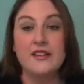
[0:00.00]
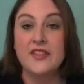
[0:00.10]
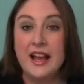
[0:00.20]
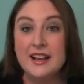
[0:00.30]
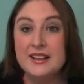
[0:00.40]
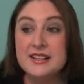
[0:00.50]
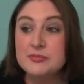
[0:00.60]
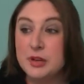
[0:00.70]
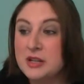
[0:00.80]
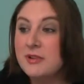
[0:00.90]
that is
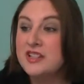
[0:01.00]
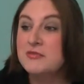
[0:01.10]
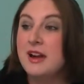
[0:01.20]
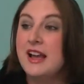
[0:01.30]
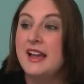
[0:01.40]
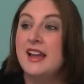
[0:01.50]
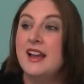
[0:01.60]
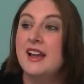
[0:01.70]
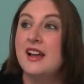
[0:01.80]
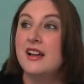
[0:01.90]
pretty much my
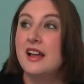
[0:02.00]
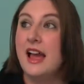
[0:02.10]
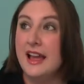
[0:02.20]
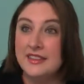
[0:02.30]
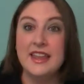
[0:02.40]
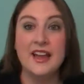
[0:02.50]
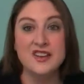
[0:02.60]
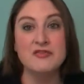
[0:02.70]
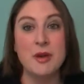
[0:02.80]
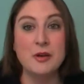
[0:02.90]
and the end
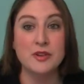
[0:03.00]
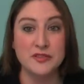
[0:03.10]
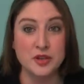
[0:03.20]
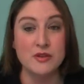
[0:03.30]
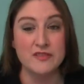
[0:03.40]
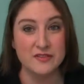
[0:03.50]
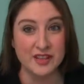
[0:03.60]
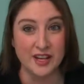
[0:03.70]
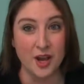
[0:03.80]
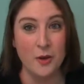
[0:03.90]
of my review of the
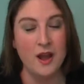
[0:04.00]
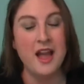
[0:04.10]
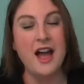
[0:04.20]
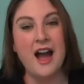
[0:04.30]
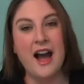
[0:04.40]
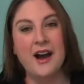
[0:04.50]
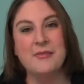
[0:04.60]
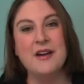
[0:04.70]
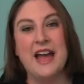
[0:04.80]
video um,